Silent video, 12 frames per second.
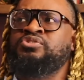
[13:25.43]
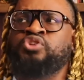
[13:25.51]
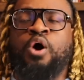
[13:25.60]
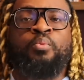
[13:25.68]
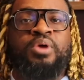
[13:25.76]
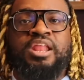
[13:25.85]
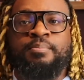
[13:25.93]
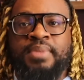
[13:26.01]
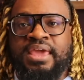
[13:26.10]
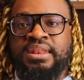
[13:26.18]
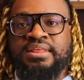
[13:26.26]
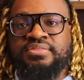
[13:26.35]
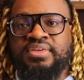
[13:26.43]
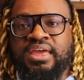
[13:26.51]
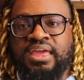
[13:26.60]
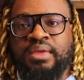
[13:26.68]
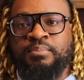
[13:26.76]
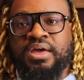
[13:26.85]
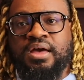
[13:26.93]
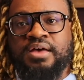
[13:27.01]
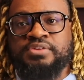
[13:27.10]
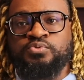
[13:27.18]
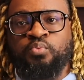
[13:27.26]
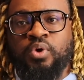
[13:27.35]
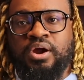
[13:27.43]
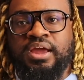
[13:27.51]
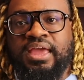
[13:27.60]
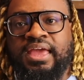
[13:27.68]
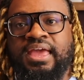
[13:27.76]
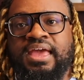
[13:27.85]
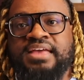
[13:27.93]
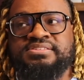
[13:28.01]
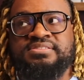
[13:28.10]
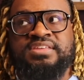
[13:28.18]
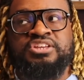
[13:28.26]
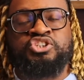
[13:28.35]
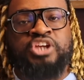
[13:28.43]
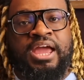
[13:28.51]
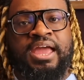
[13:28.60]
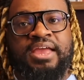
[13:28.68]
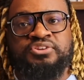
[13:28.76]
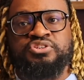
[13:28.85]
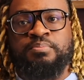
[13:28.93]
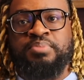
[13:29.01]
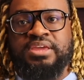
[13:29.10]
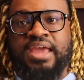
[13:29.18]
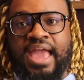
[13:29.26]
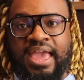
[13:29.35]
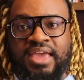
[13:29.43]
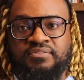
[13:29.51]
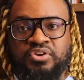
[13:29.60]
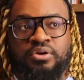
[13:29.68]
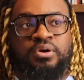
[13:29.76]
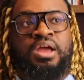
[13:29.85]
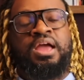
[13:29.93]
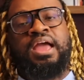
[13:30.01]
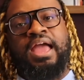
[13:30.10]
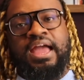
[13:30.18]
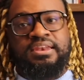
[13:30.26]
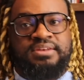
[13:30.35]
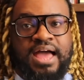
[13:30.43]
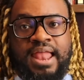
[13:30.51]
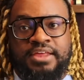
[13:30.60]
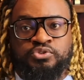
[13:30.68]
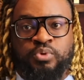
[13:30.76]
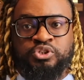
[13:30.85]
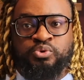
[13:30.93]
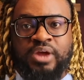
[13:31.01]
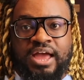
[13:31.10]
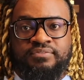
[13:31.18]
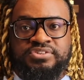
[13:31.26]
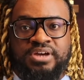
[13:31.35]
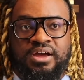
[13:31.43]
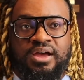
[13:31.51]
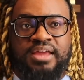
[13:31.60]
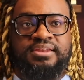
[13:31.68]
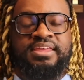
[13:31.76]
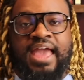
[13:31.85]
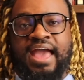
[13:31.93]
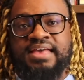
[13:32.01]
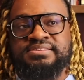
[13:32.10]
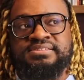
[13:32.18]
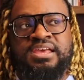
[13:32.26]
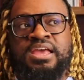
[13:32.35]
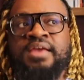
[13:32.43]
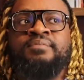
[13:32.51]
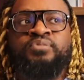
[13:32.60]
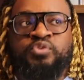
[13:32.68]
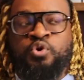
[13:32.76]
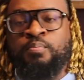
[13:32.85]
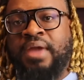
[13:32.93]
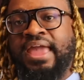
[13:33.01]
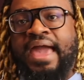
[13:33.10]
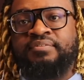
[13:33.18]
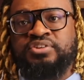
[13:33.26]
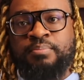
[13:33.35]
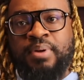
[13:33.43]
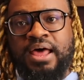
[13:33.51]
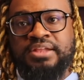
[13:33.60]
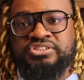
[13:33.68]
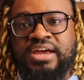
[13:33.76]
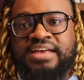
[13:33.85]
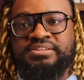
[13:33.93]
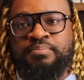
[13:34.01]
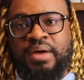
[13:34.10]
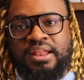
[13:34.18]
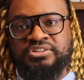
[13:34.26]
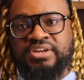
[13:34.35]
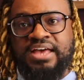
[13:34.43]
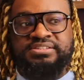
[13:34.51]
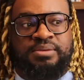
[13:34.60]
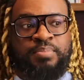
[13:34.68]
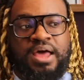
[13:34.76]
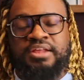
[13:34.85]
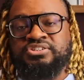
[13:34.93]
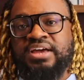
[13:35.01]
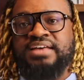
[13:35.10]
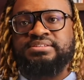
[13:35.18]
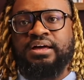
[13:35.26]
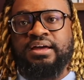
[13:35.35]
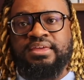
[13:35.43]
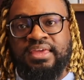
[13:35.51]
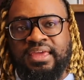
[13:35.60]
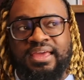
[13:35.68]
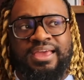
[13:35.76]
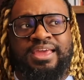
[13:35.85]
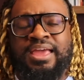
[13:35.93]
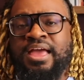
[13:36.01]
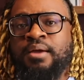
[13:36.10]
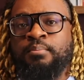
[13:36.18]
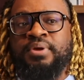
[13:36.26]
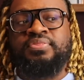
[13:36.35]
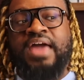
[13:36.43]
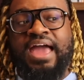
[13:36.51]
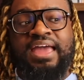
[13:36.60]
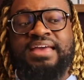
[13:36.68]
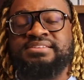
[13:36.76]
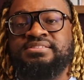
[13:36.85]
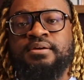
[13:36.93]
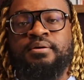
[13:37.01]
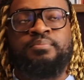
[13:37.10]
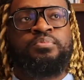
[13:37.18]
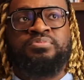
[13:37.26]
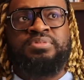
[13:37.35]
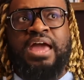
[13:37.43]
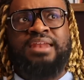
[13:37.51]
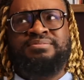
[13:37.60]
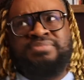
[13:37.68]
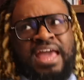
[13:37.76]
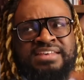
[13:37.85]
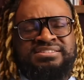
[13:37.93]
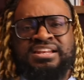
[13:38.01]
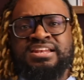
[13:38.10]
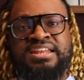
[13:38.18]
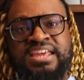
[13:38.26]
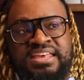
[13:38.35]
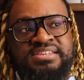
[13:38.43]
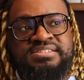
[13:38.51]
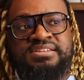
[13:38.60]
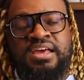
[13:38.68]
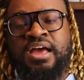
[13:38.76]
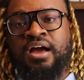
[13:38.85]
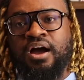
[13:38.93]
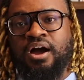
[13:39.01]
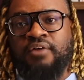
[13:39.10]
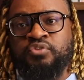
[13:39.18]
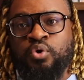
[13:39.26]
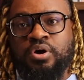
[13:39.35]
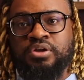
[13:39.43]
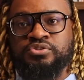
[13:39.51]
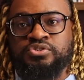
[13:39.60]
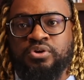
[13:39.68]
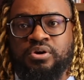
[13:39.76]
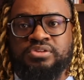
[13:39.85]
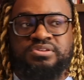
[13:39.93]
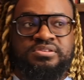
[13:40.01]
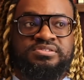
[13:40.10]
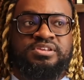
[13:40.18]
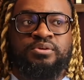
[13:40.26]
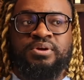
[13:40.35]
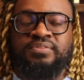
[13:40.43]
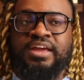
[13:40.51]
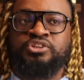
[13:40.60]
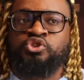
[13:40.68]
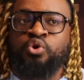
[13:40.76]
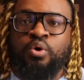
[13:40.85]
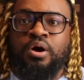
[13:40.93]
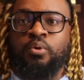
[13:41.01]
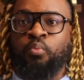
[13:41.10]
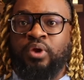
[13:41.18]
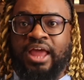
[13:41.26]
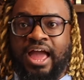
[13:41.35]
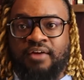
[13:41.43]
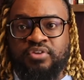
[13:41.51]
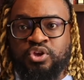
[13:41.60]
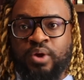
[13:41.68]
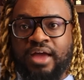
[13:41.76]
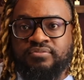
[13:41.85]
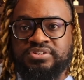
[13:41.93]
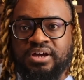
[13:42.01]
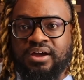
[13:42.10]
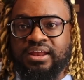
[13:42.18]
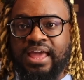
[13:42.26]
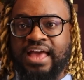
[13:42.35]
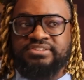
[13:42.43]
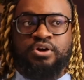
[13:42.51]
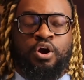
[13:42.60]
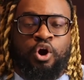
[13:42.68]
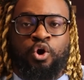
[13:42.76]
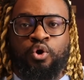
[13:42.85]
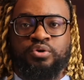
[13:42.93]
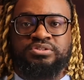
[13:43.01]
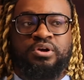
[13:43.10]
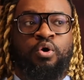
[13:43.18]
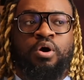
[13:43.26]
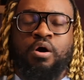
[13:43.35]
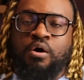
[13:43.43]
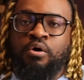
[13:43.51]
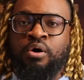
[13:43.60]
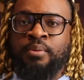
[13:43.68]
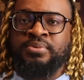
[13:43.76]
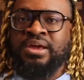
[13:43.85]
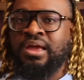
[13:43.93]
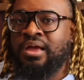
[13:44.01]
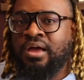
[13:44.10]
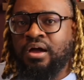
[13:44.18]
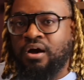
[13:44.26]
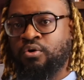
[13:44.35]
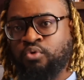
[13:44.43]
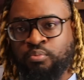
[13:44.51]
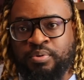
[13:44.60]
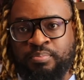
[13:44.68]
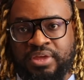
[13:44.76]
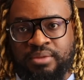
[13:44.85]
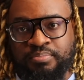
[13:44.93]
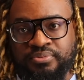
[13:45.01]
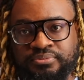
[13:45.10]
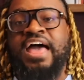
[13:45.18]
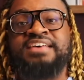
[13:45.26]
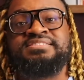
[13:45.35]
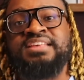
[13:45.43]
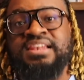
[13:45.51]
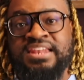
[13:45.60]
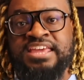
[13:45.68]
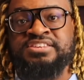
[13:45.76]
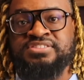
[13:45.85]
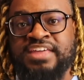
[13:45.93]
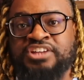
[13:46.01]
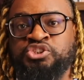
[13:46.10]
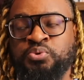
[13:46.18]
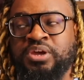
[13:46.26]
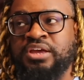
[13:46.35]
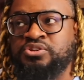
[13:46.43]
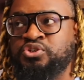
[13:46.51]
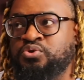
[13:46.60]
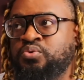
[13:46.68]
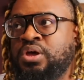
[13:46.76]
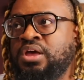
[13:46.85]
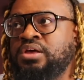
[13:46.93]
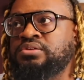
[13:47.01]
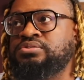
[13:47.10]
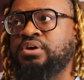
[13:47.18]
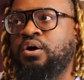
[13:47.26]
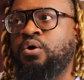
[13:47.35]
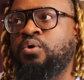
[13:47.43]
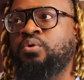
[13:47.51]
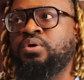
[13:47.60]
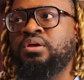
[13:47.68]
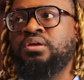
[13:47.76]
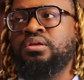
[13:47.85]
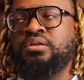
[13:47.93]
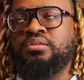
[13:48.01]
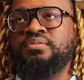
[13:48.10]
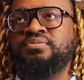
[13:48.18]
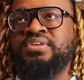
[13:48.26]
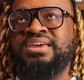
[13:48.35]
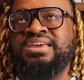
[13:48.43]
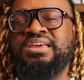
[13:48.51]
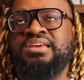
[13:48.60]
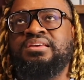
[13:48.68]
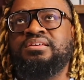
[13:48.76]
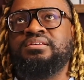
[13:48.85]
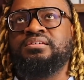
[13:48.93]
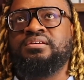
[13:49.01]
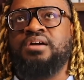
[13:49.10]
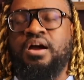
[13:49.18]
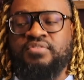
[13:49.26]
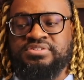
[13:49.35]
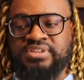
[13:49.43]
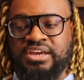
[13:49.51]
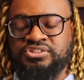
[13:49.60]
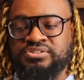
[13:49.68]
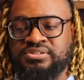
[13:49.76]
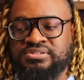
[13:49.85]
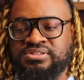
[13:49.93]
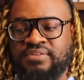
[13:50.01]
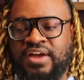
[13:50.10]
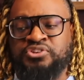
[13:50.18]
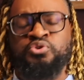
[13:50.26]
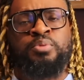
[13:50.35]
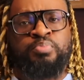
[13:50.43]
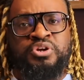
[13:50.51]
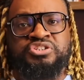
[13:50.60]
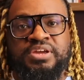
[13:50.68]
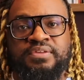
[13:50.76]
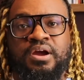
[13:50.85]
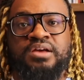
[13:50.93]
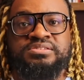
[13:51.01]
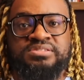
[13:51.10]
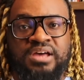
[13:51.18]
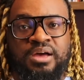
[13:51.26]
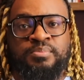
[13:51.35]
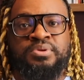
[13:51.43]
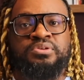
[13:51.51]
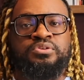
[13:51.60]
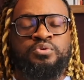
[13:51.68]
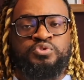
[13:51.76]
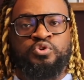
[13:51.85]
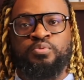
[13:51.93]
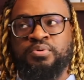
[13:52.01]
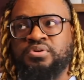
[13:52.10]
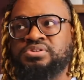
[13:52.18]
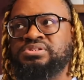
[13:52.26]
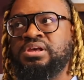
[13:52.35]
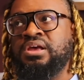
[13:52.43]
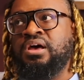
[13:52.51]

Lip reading: don't really mean anything, because where is the changed behavior? Acknowledge what you have done. Yes, you may have to apologize and apologize again, but that's the least of your concerns, considering that your whatever you have done has hurt or harmed a group of people. That's the least that you can do. So the conversations and stuff, I do appreciate there are some YouTubers,